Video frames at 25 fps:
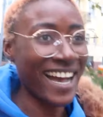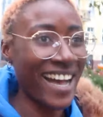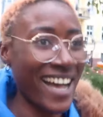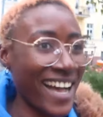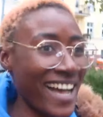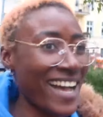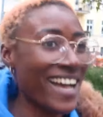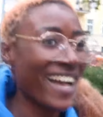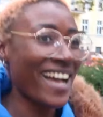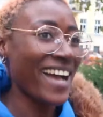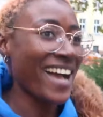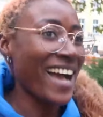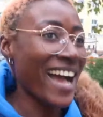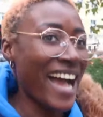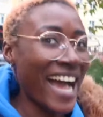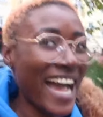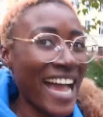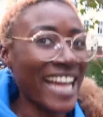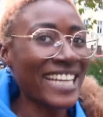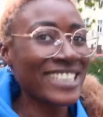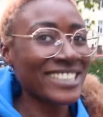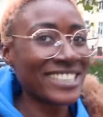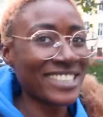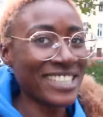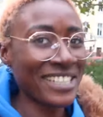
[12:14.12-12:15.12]
that
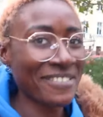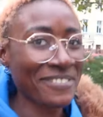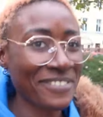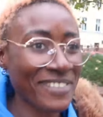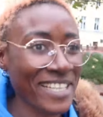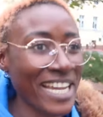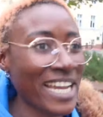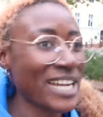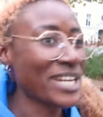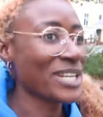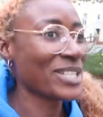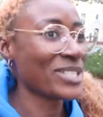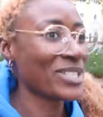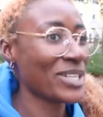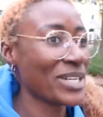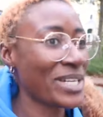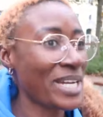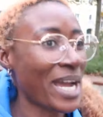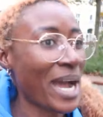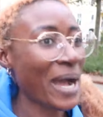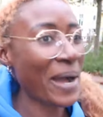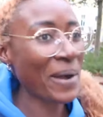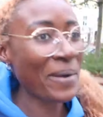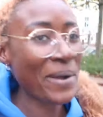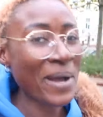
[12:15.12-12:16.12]
I thrifted. So
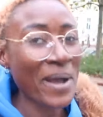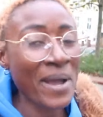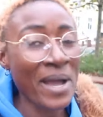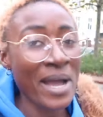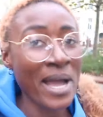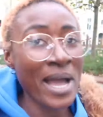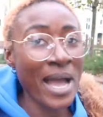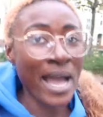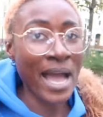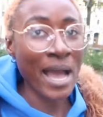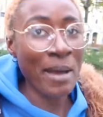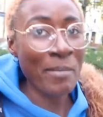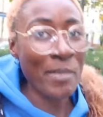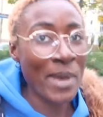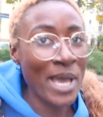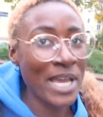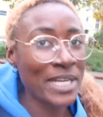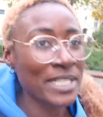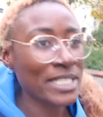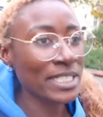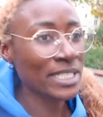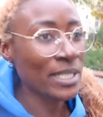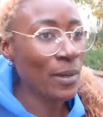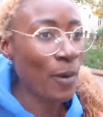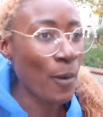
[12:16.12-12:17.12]
now I'm
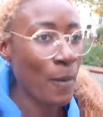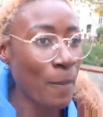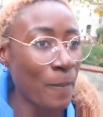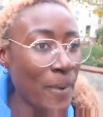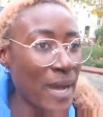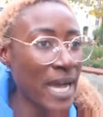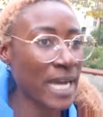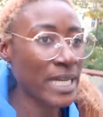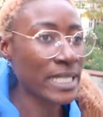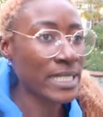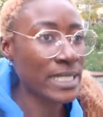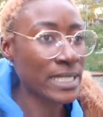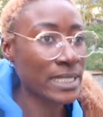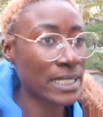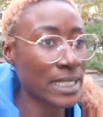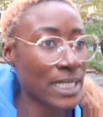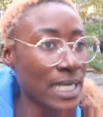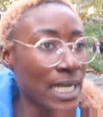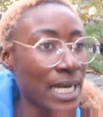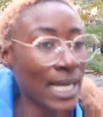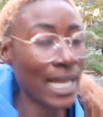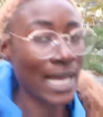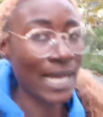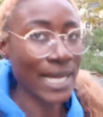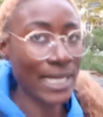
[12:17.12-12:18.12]
heading back to the
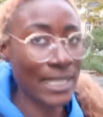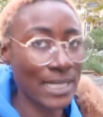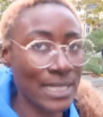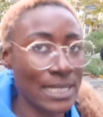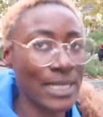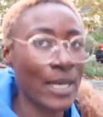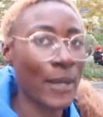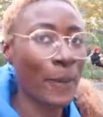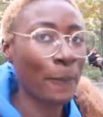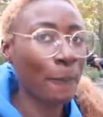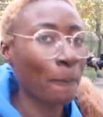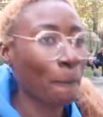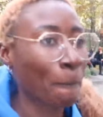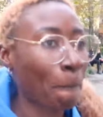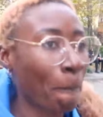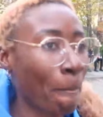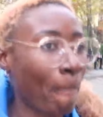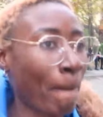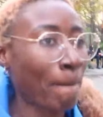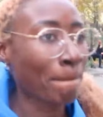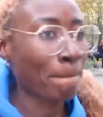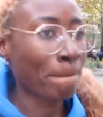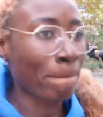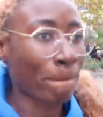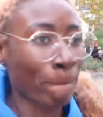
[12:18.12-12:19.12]
class.
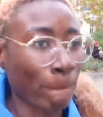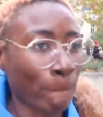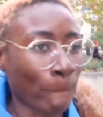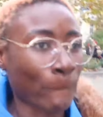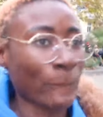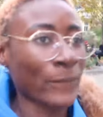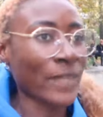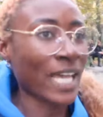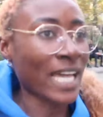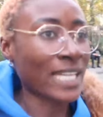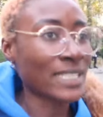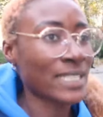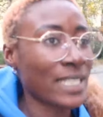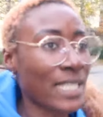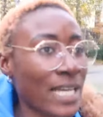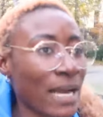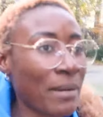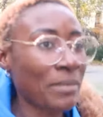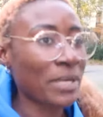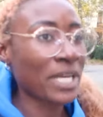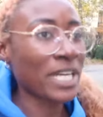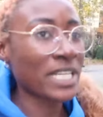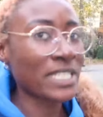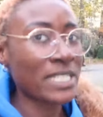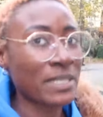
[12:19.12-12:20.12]
I think
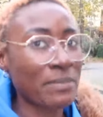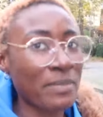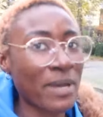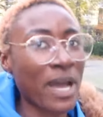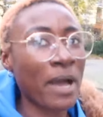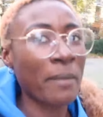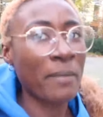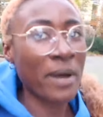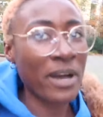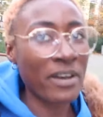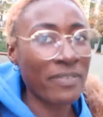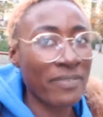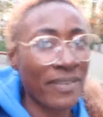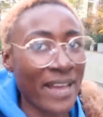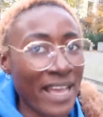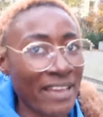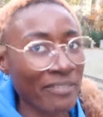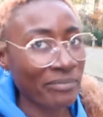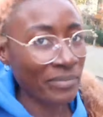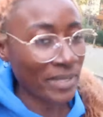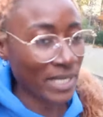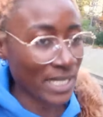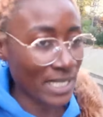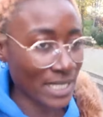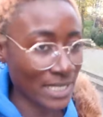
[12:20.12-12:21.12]
I'm going to be about
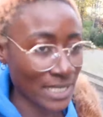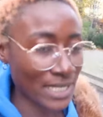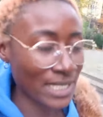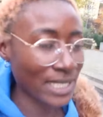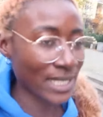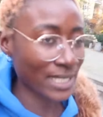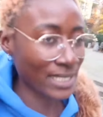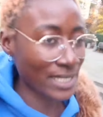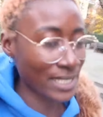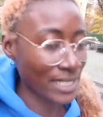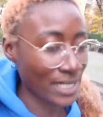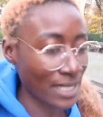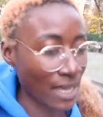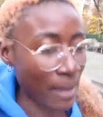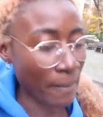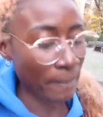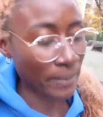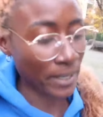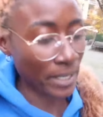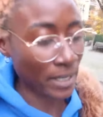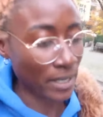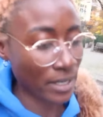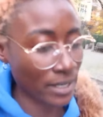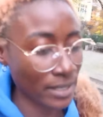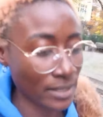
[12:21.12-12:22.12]
5 minutes late
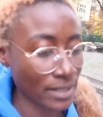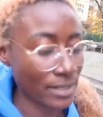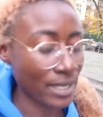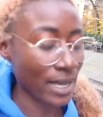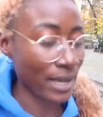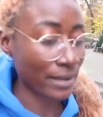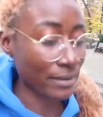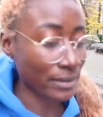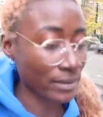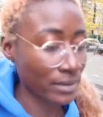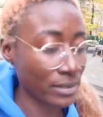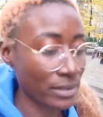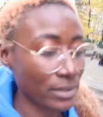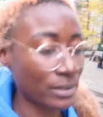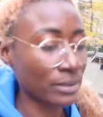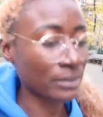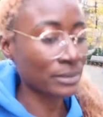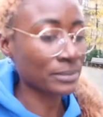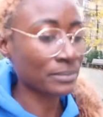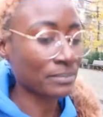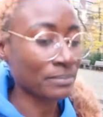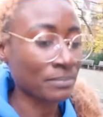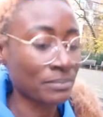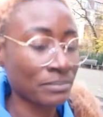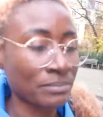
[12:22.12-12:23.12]
because I don't
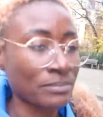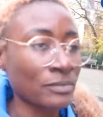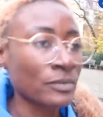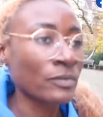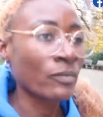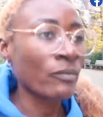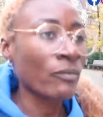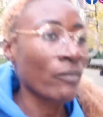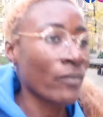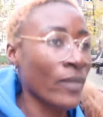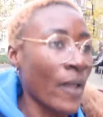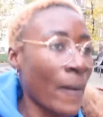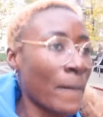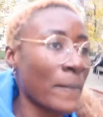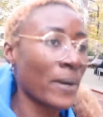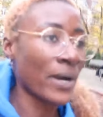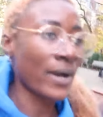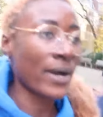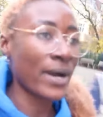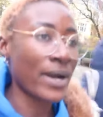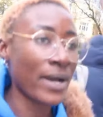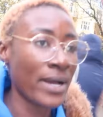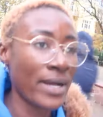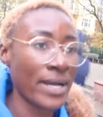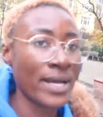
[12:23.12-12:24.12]
know,
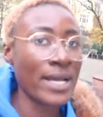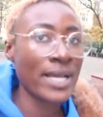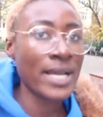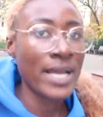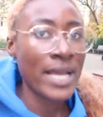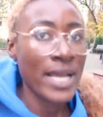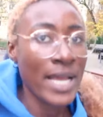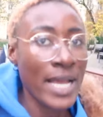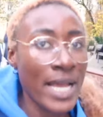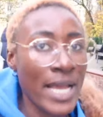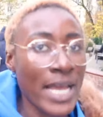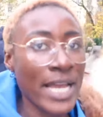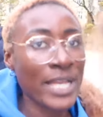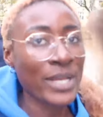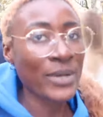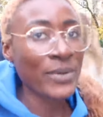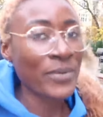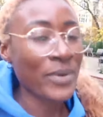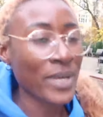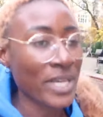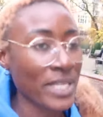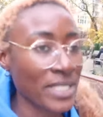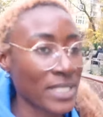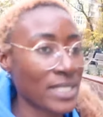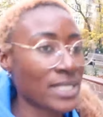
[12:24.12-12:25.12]
but
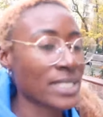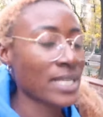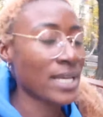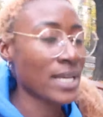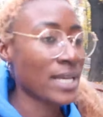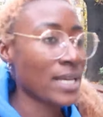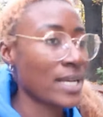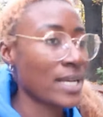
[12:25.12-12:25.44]
anyways,